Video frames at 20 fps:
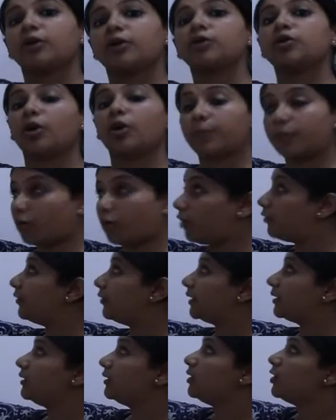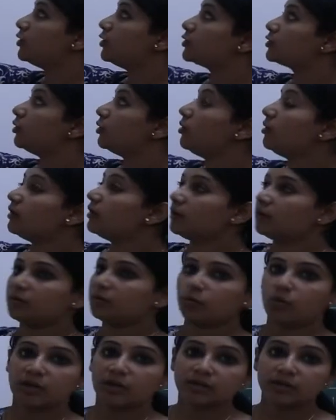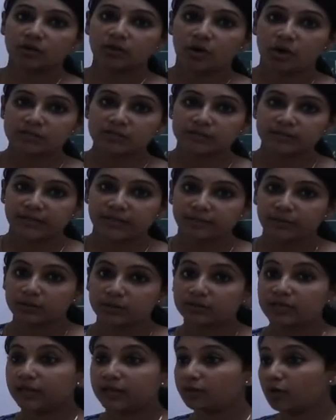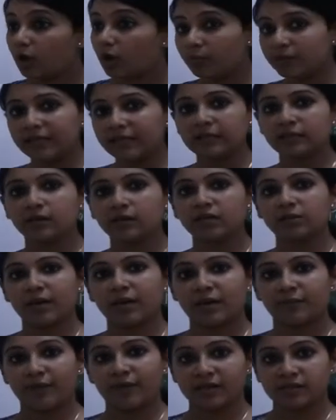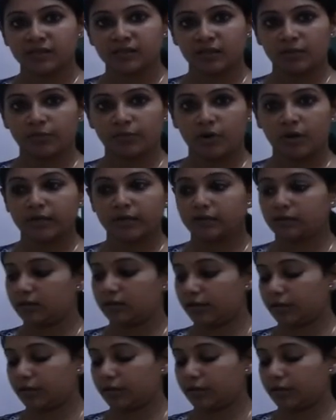your profit. So what are the costs that are normally incurred in manufacturing a product?